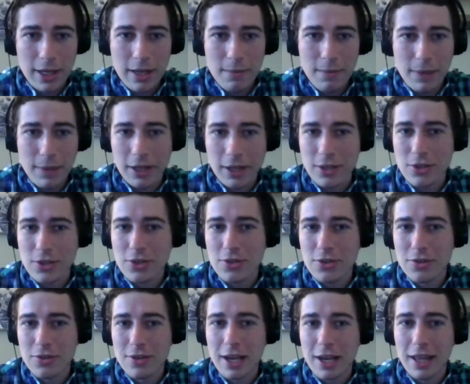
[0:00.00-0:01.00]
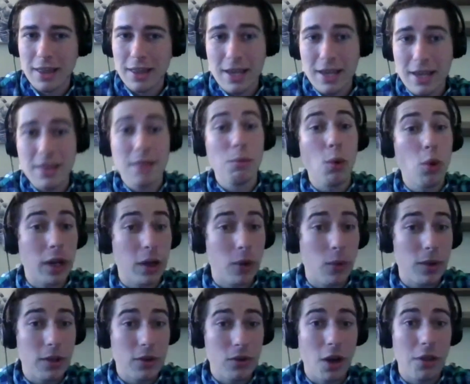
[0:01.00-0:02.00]
because and in the morning
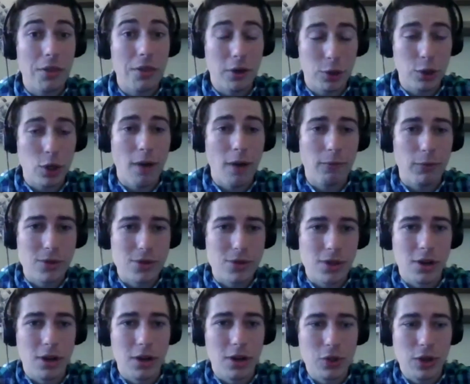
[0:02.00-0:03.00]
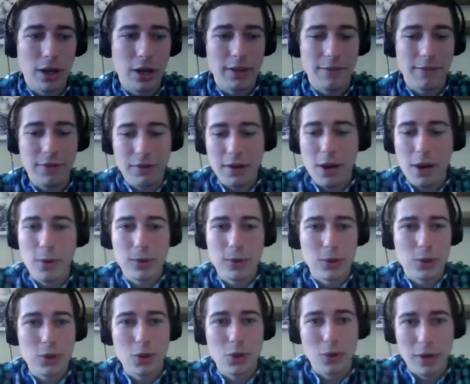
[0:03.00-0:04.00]
when they're on their conference call trying to figure out what their
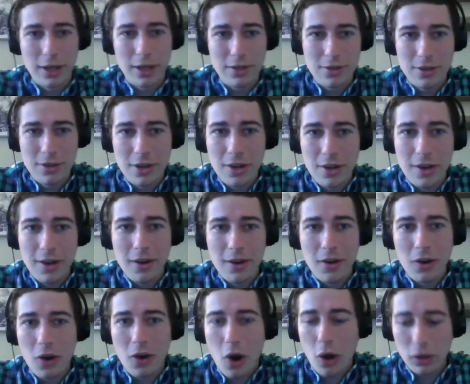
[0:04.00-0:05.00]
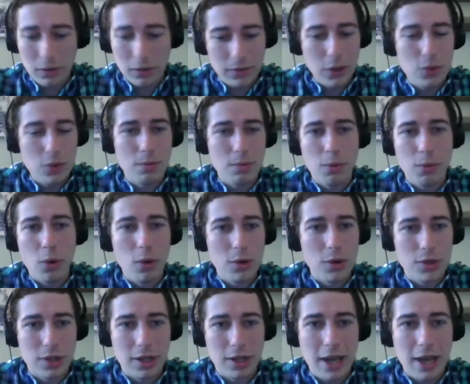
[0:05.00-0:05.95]
story is, all of those reporters are going